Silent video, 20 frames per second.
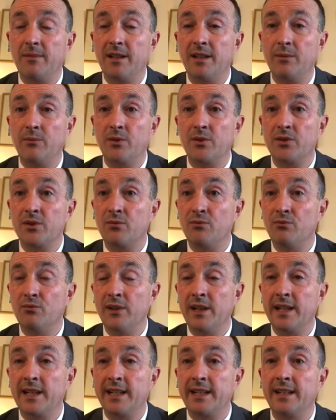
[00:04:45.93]
It was a
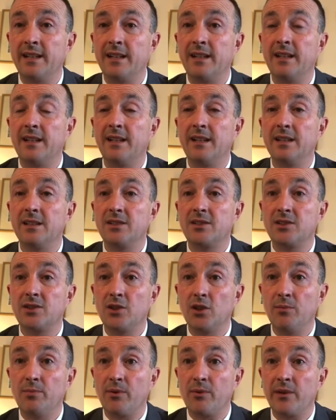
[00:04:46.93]
really
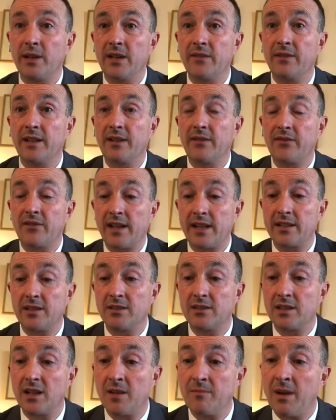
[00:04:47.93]
super evening. Thank you
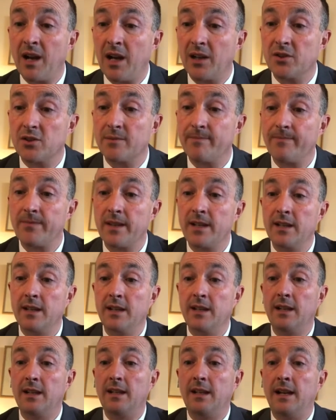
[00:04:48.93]
so much.
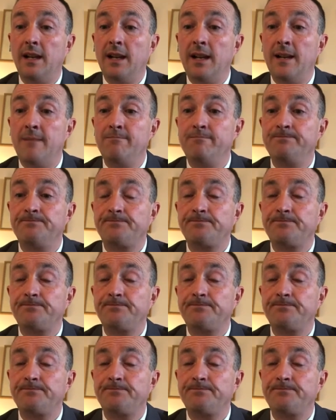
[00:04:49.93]
A